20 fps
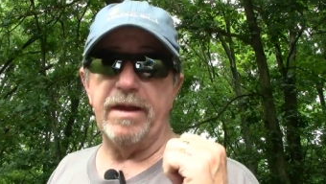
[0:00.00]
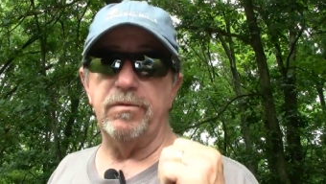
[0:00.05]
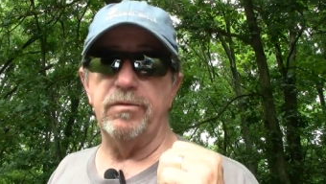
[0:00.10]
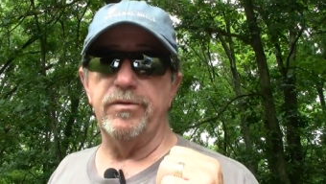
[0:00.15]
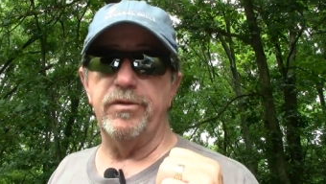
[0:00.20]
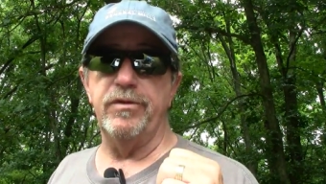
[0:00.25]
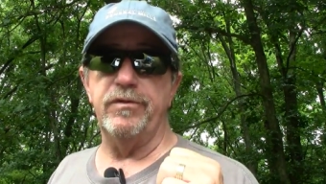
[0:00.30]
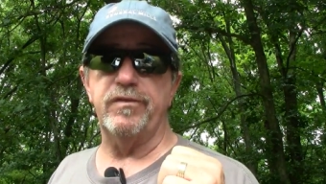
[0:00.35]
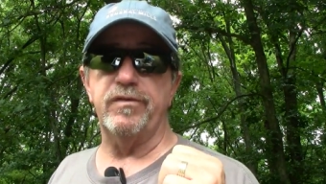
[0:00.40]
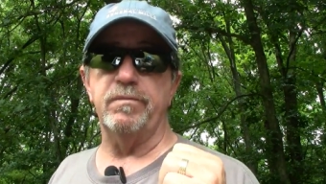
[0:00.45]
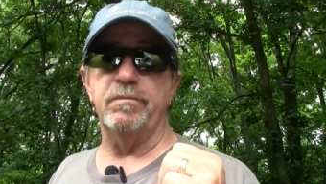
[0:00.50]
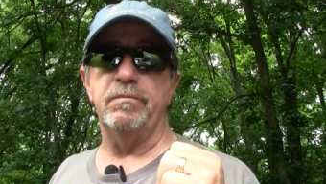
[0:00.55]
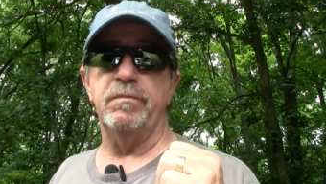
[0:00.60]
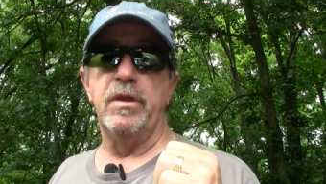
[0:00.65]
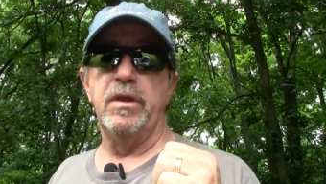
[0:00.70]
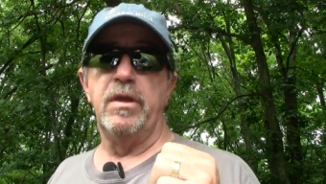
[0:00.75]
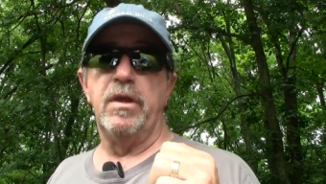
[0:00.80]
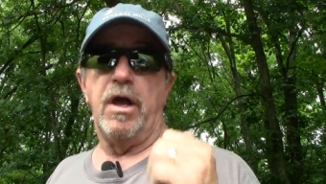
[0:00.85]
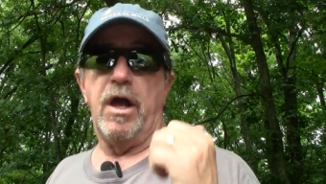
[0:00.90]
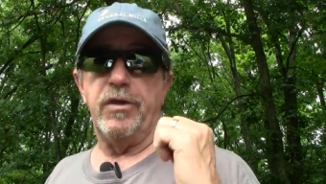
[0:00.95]
I'll do
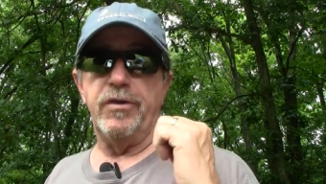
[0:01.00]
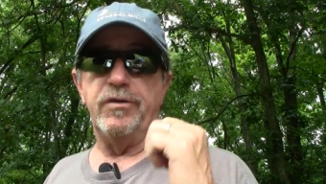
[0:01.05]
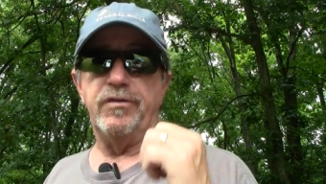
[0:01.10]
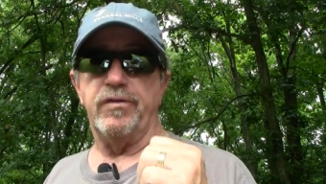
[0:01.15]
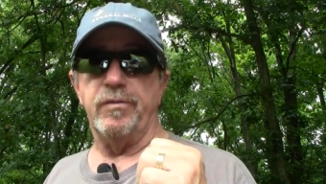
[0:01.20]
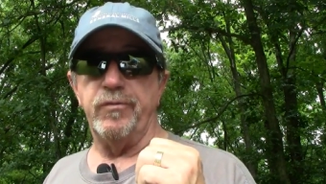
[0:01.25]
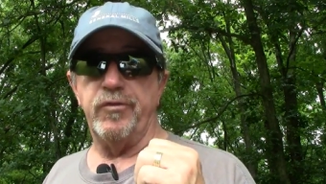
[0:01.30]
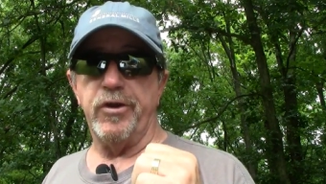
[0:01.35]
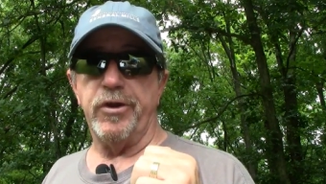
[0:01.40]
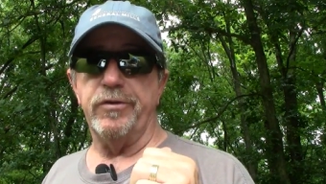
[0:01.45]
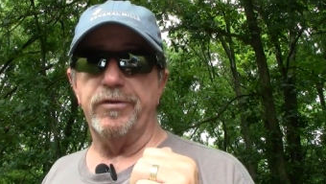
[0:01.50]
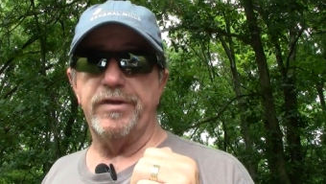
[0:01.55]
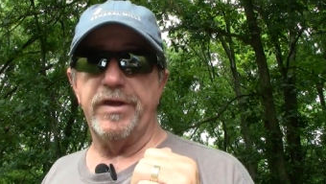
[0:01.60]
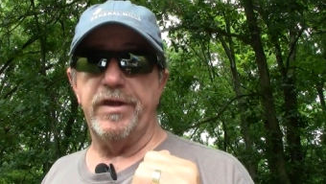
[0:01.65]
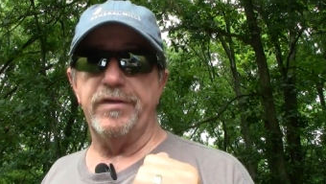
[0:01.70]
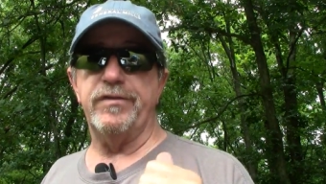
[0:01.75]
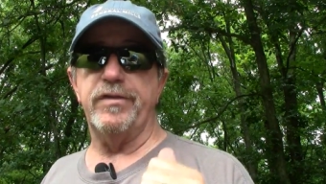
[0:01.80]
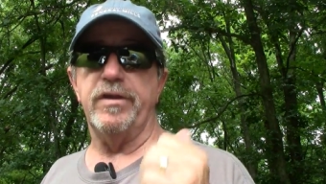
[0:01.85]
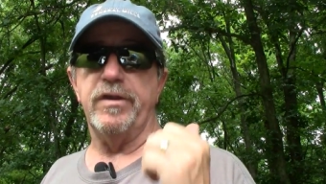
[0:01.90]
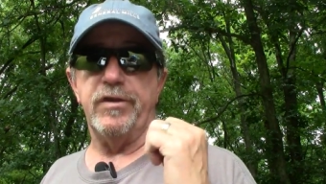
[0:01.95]
some trigger
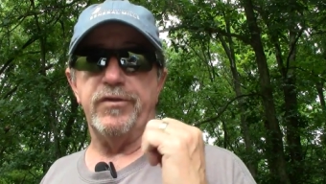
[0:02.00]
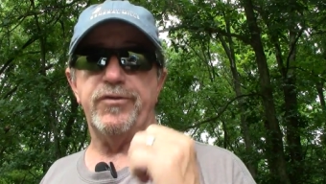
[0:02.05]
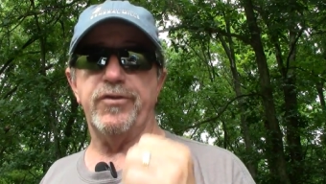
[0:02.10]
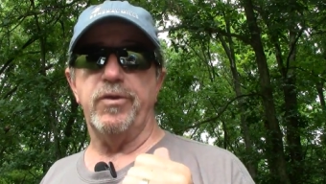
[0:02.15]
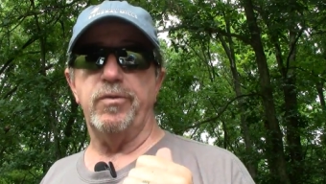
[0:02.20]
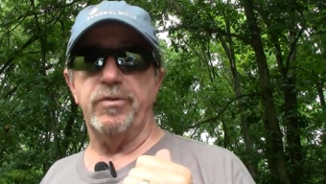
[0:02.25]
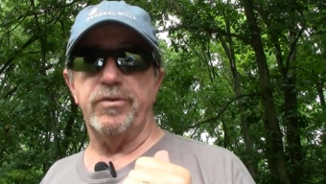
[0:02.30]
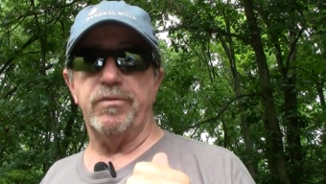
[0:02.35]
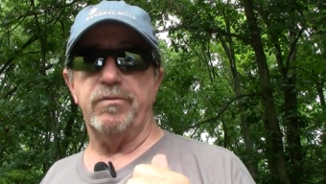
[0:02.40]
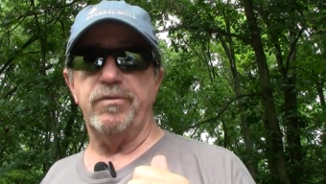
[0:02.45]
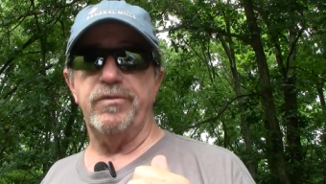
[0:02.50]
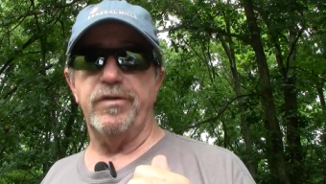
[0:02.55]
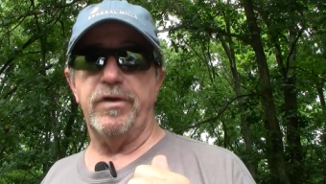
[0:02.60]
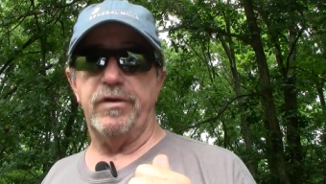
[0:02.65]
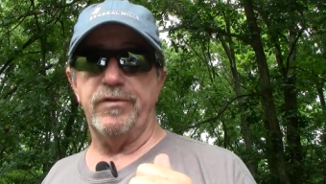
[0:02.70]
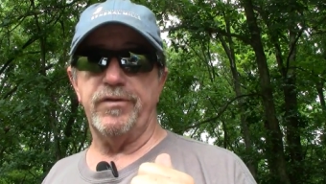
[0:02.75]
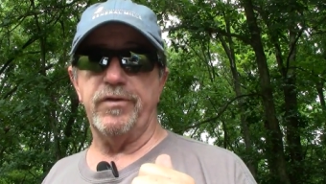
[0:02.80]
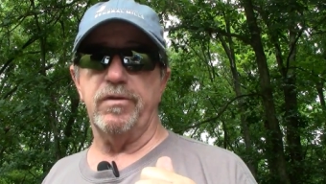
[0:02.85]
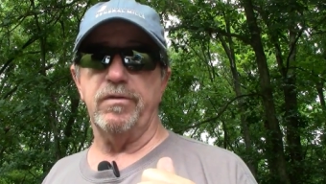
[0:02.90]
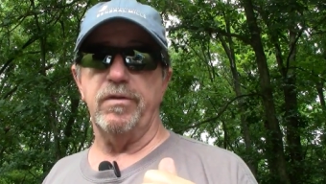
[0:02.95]
testing. I'll show you what the
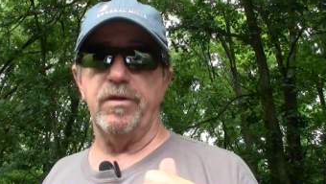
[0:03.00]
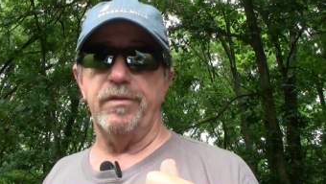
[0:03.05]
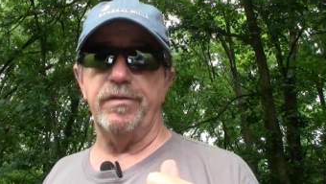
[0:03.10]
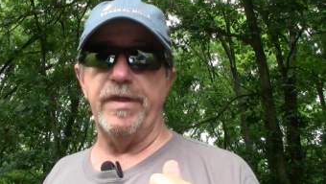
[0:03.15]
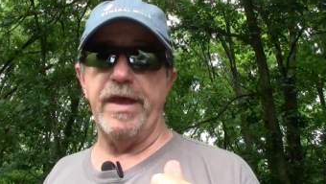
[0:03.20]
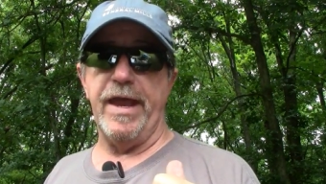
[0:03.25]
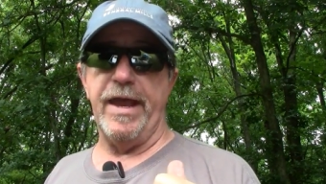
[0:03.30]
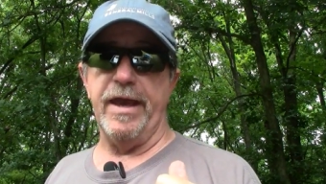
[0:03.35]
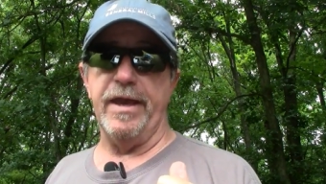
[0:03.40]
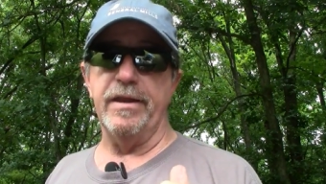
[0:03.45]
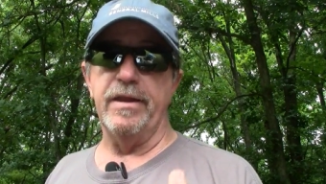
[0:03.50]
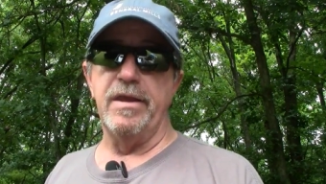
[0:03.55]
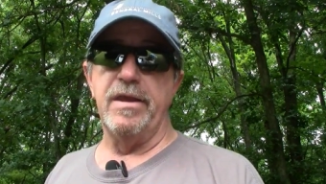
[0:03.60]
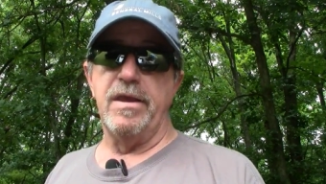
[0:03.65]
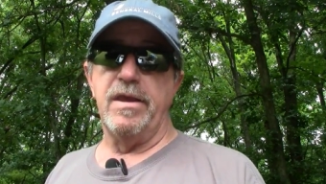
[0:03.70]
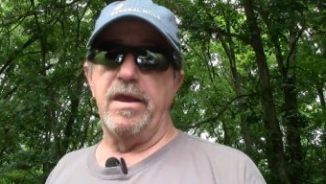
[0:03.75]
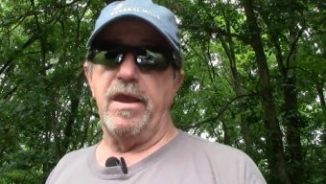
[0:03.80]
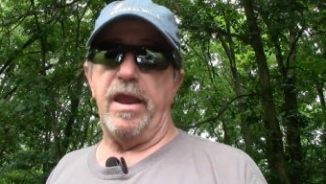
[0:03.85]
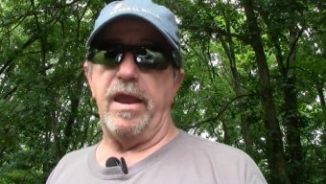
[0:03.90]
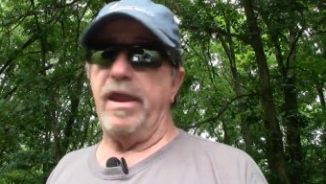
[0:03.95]
results are on that,
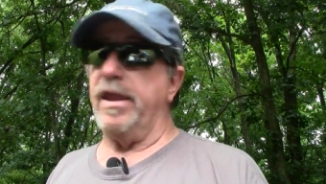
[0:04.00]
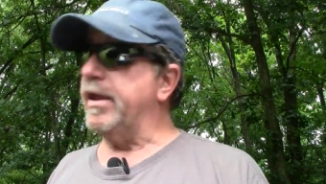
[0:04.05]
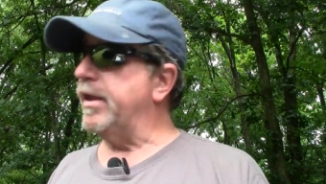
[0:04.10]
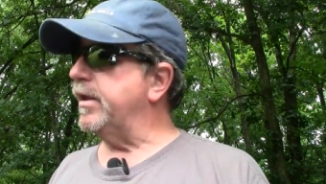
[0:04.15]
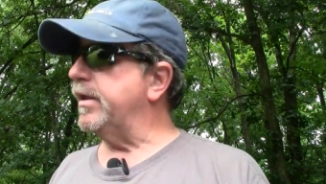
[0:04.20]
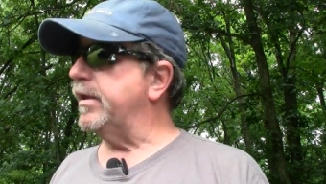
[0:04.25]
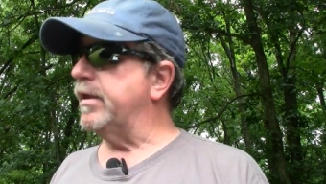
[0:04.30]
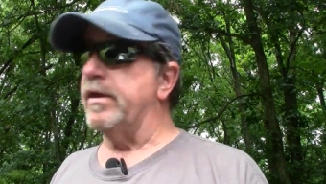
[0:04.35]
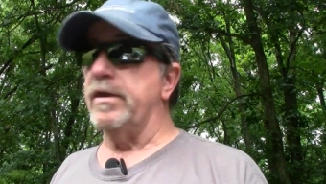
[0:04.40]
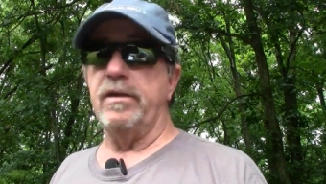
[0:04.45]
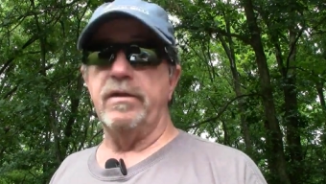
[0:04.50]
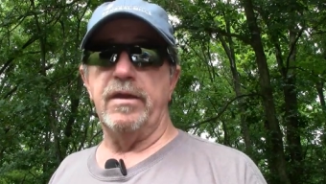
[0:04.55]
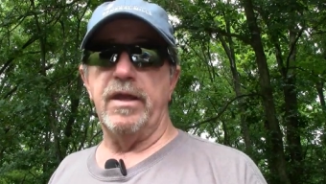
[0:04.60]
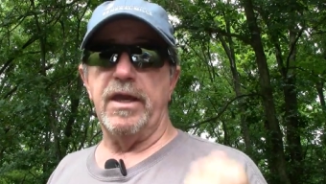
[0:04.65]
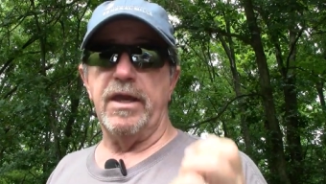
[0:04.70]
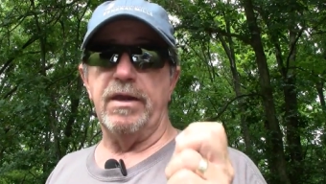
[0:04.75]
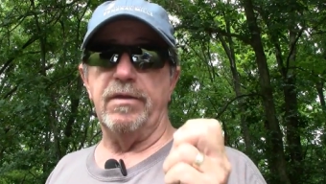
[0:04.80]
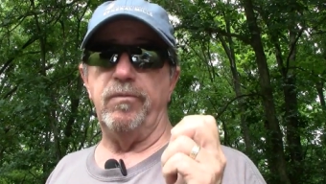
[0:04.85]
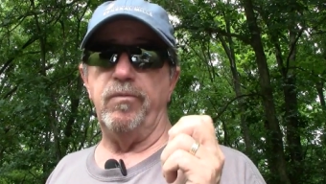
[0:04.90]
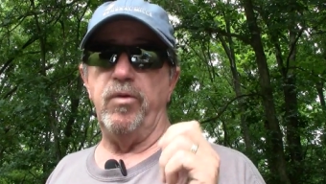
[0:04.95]
and
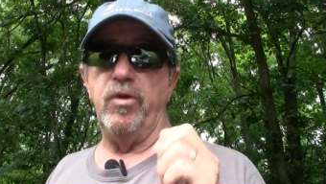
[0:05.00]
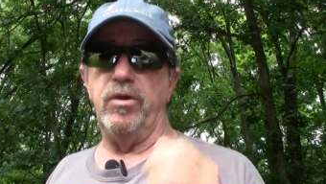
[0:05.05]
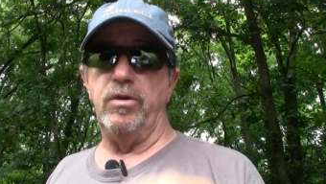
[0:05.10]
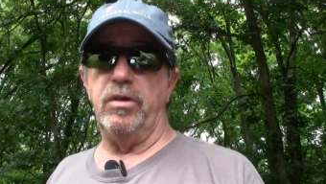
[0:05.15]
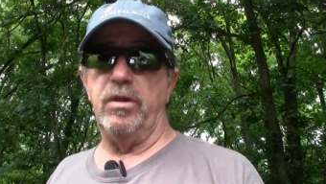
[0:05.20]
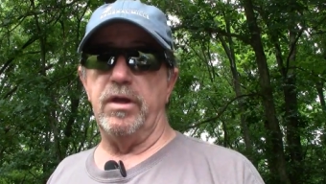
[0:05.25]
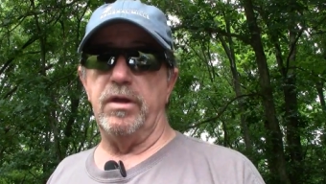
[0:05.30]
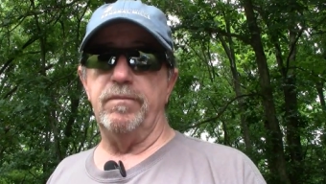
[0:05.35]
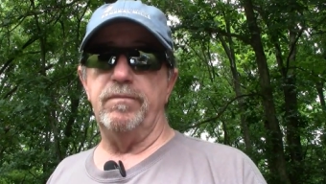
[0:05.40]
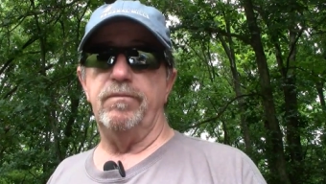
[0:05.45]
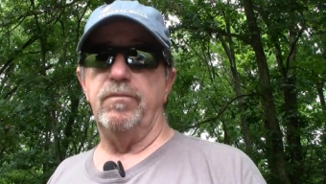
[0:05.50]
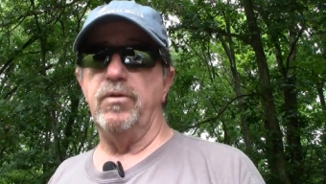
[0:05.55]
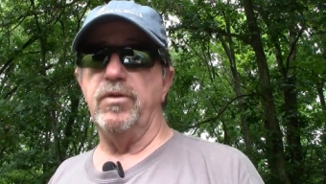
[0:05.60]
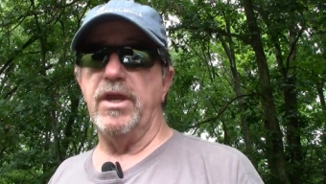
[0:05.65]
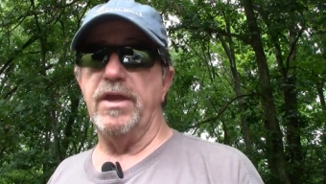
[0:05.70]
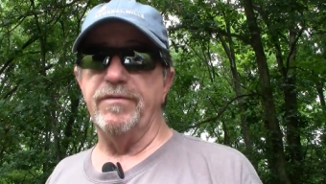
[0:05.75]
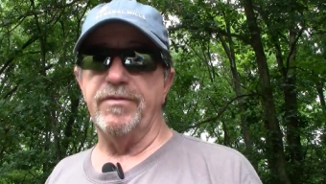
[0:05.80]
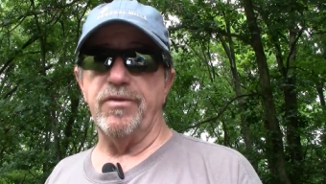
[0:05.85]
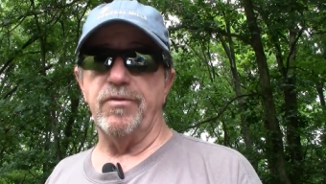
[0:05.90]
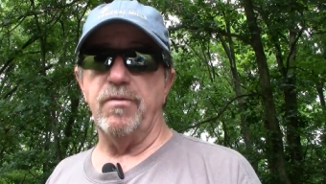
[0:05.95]
we'll
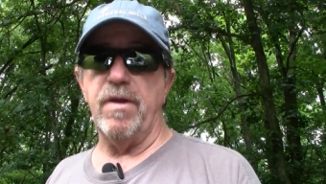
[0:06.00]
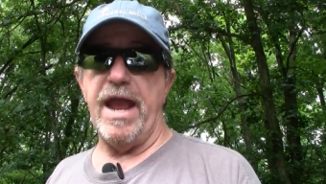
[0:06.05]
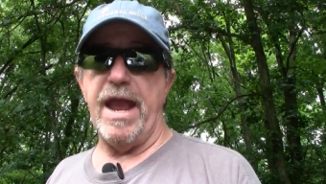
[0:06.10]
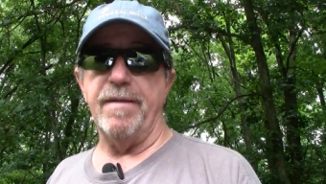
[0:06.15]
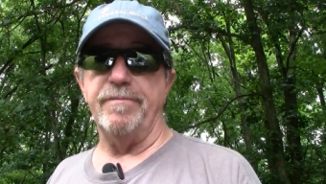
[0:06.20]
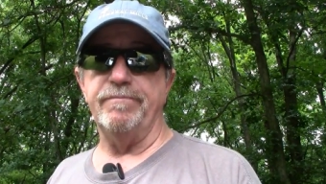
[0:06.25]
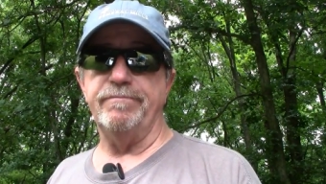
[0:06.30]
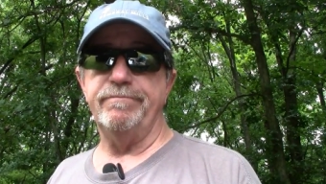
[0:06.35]
give it a wrap.